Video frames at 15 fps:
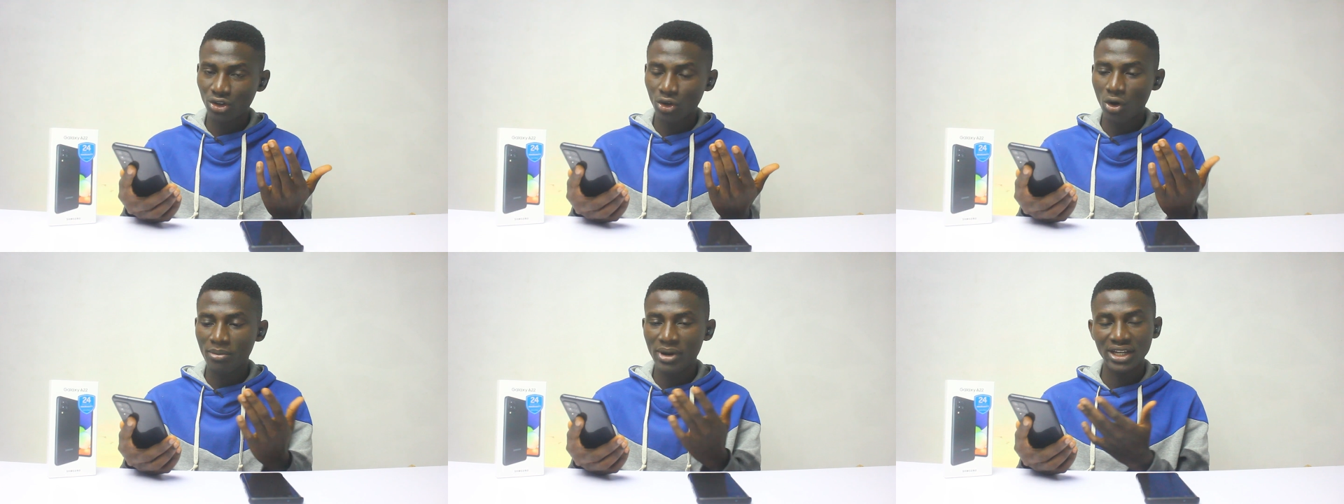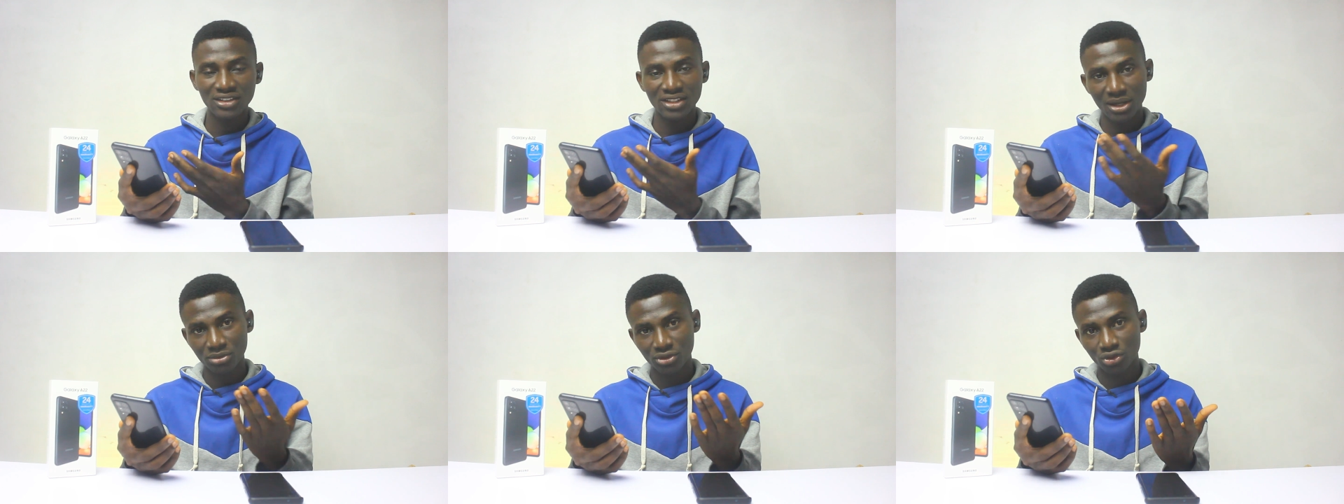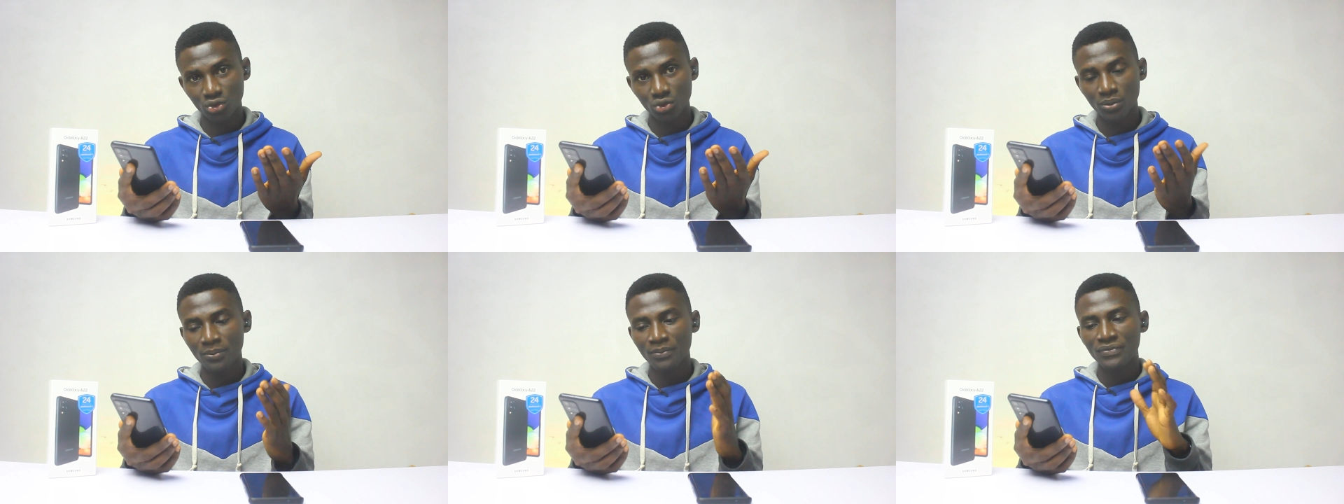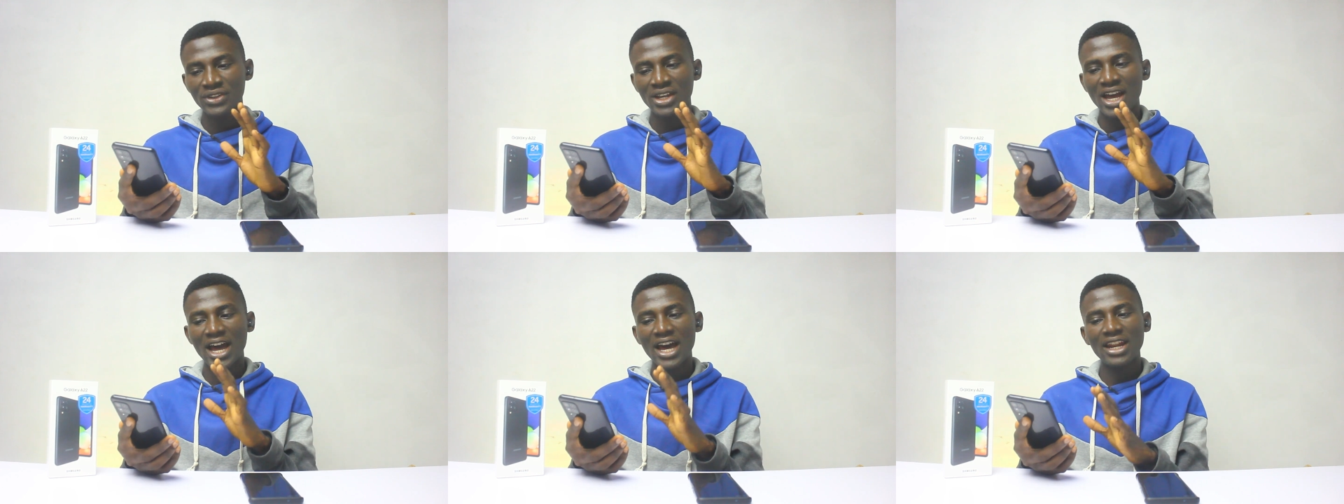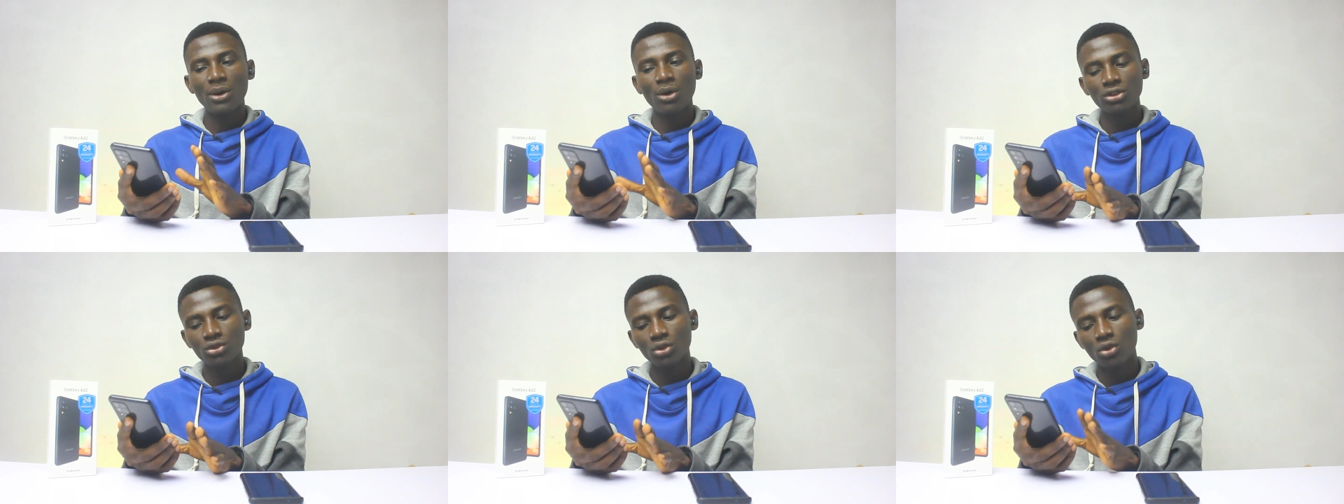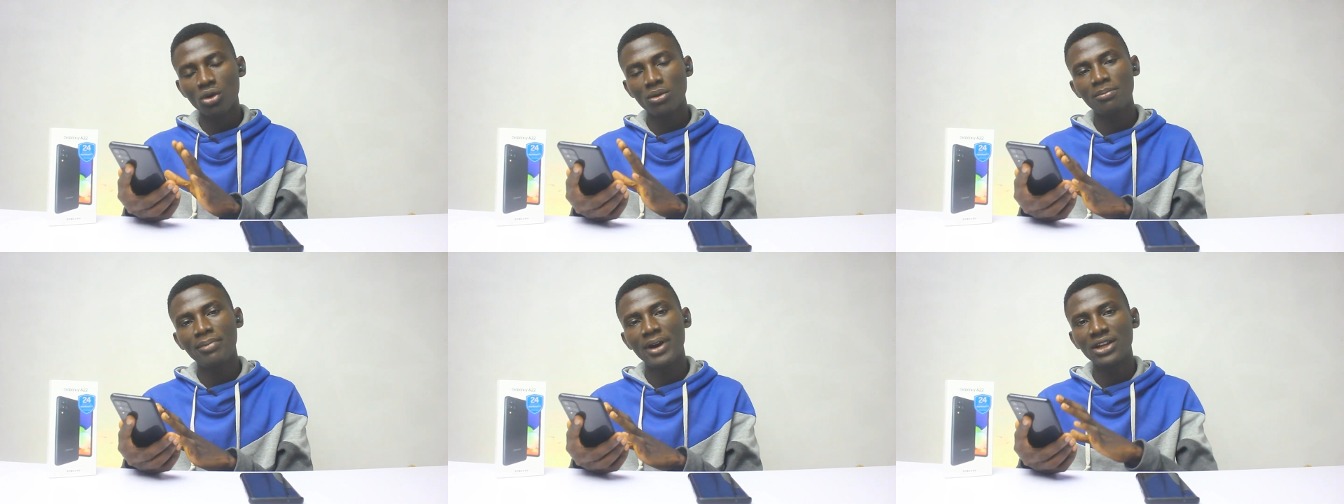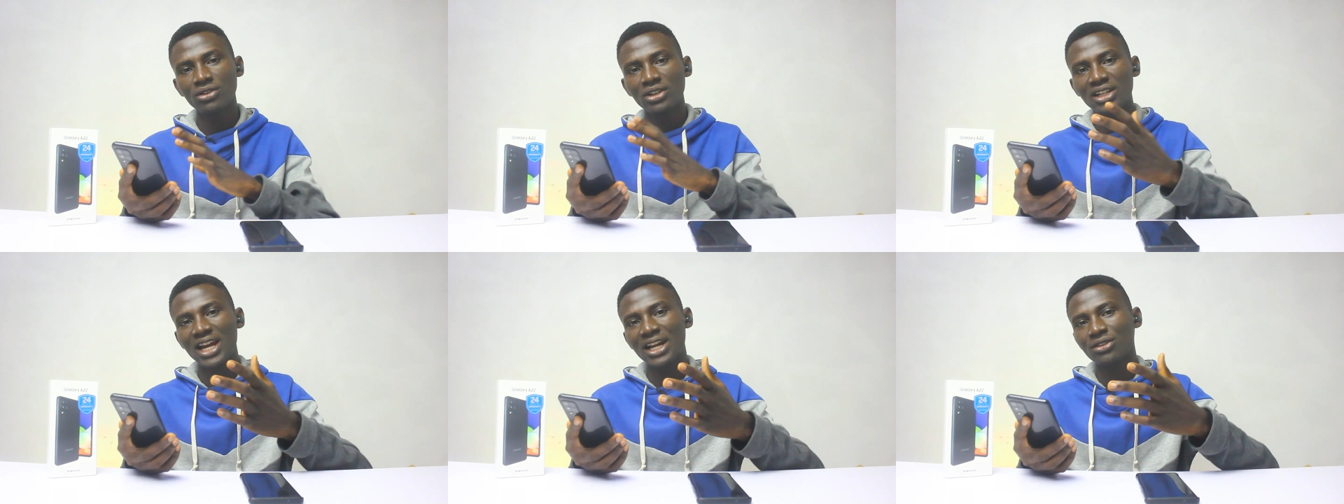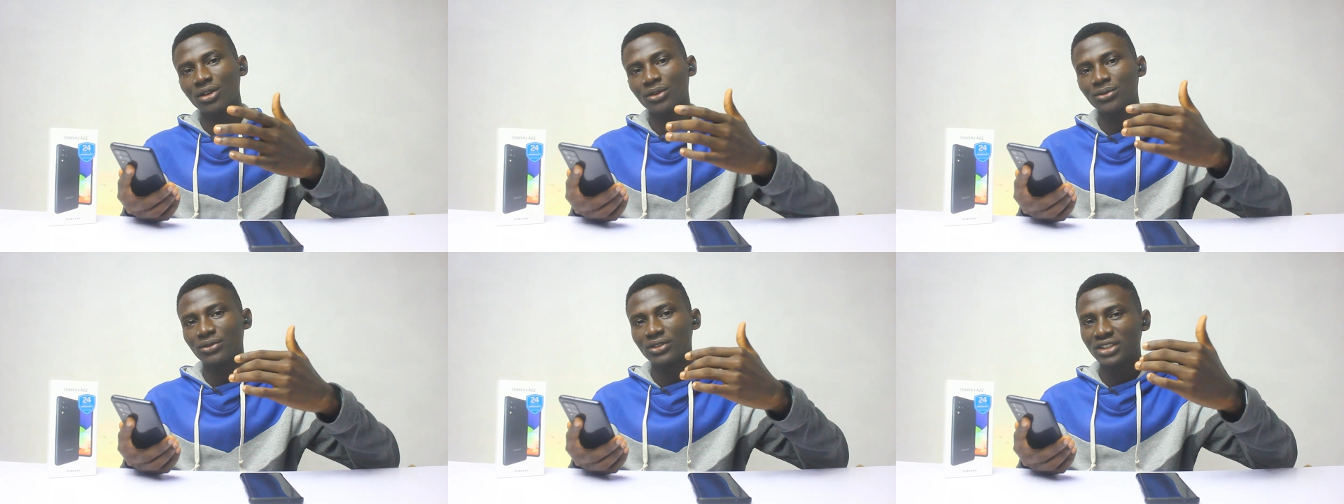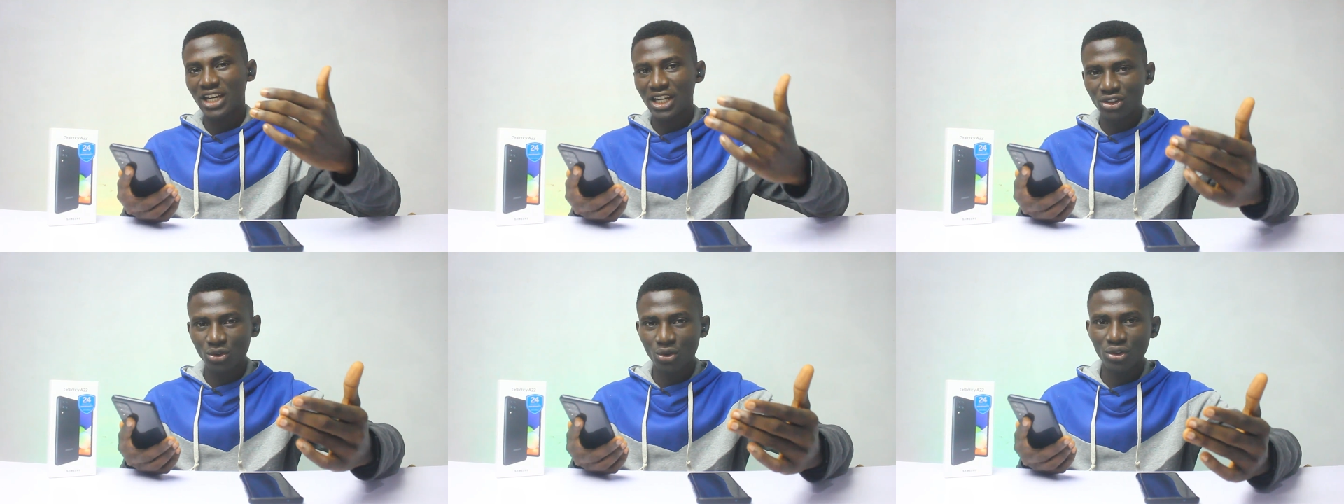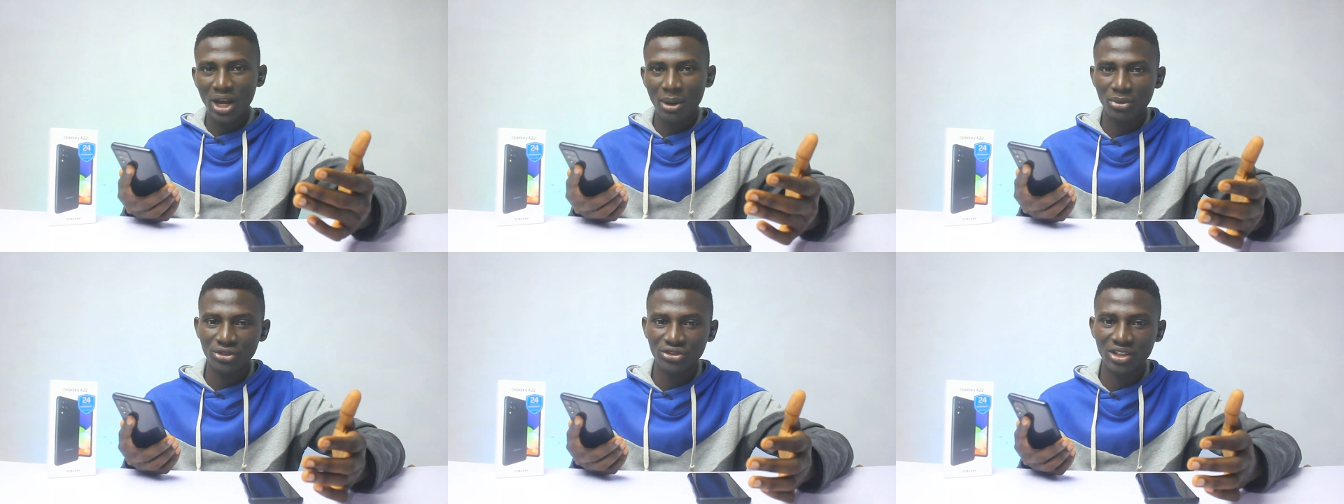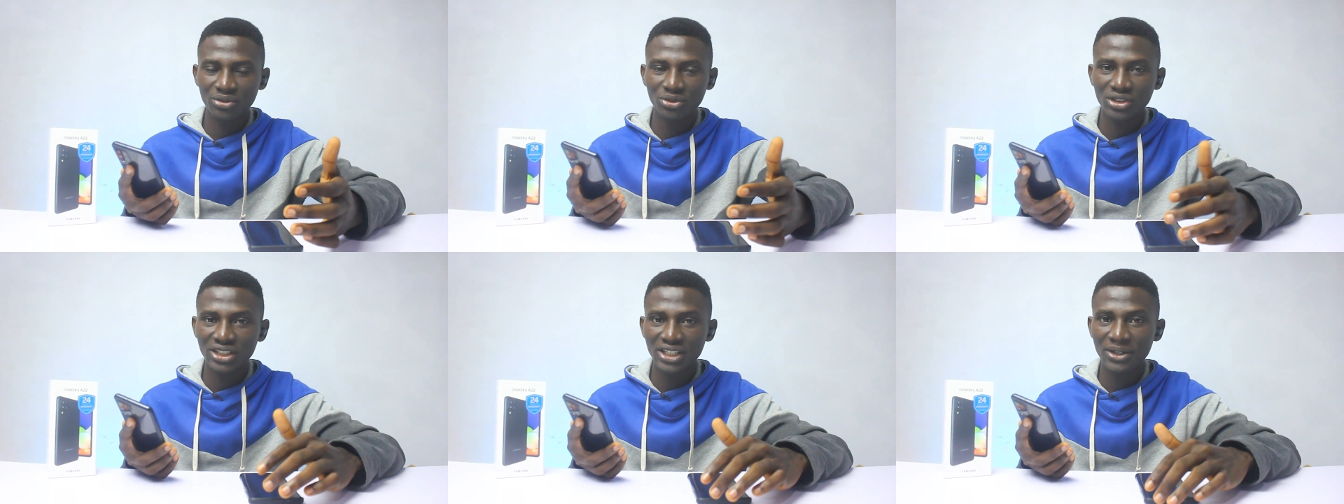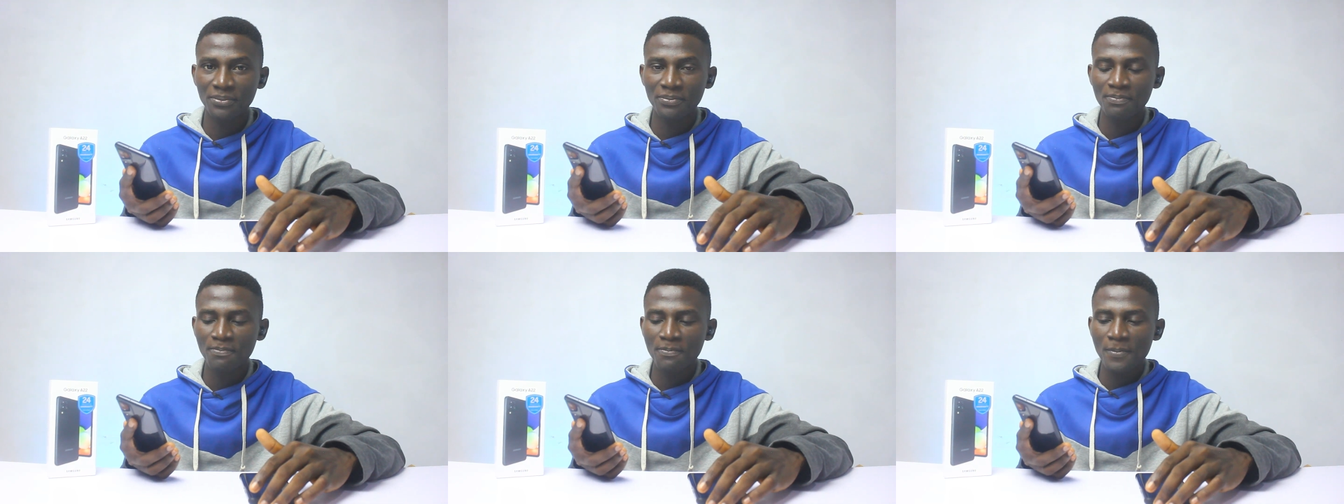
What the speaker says: come anytime soon, and I also compare to the likes of Tecno Camon 17.